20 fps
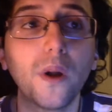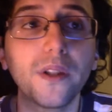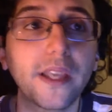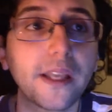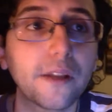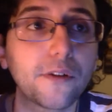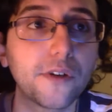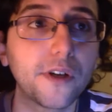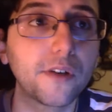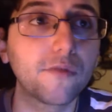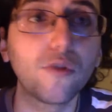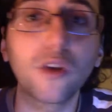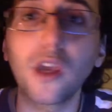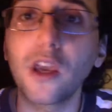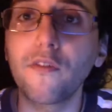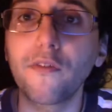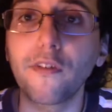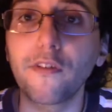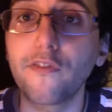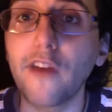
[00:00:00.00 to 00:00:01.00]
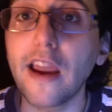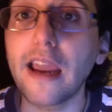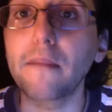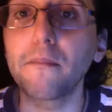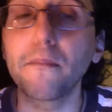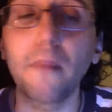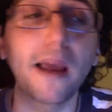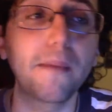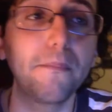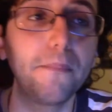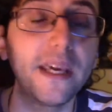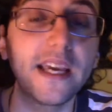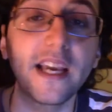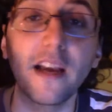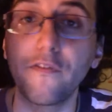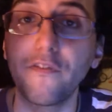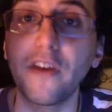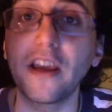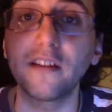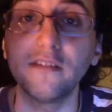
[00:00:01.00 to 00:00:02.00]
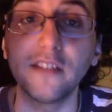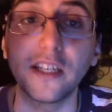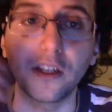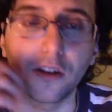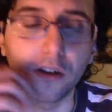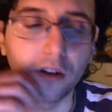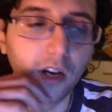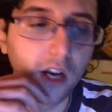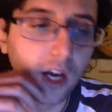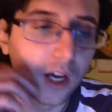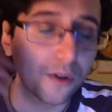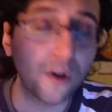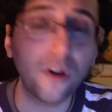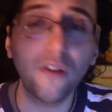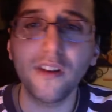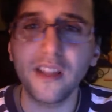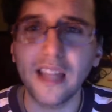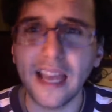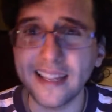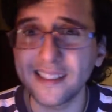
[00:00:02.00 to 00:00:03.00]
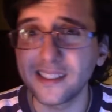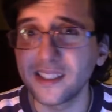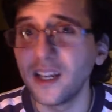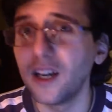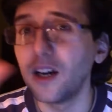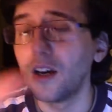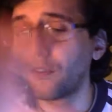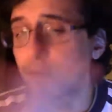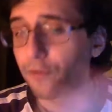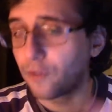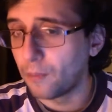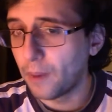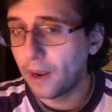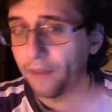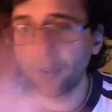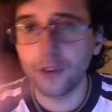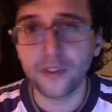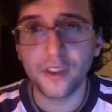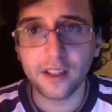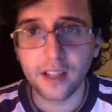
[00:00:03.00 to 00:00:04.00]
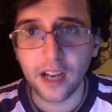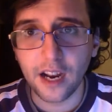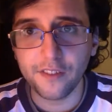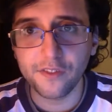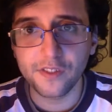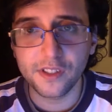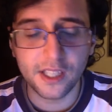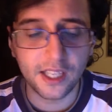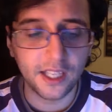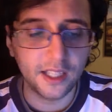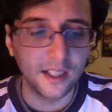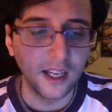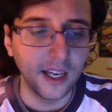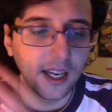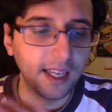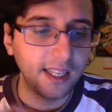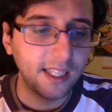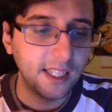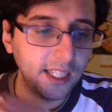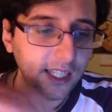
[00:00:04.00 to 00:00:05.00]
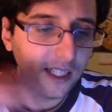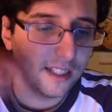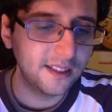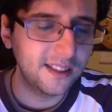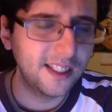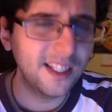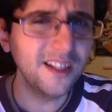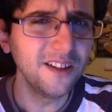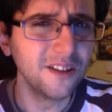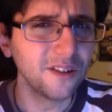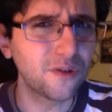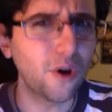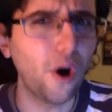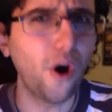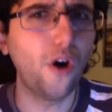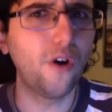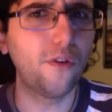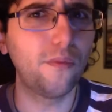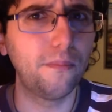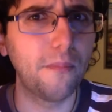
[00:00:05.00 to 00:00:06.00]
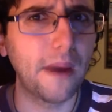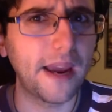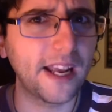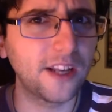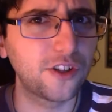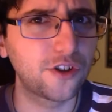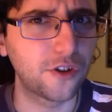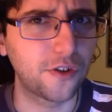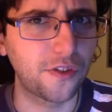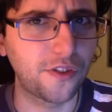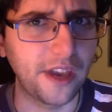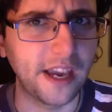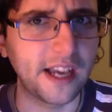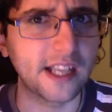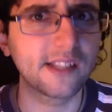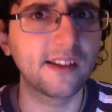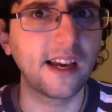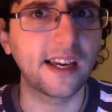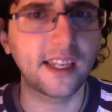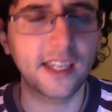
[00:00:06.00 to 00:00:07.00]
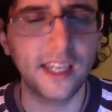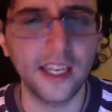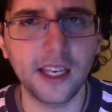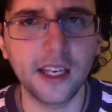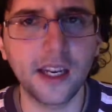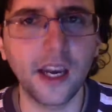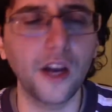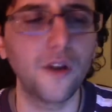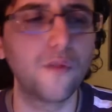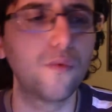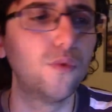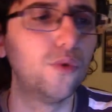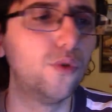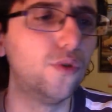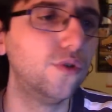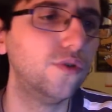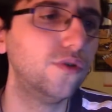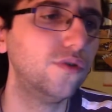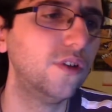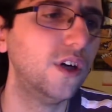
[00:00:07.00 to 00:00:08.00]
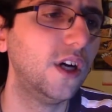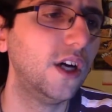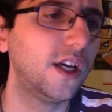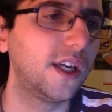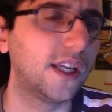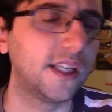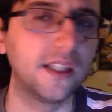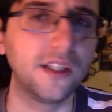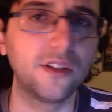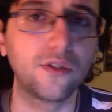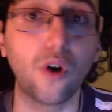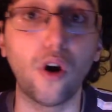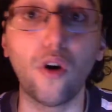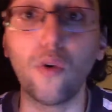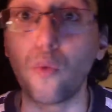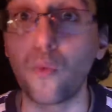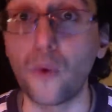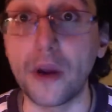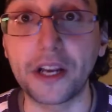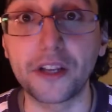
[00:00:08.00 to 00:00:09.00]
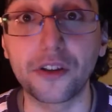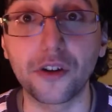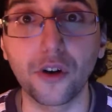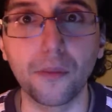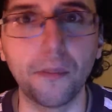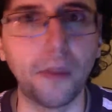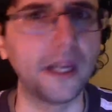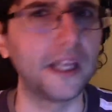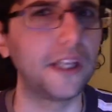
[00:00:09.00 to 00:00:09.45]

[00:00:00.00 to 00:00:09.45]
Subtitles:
the internet looking for fame by being a fake leaker. Not only that, from everything that I've seen, he didn't call major things like King K. Rool, he didn't call Richter, but he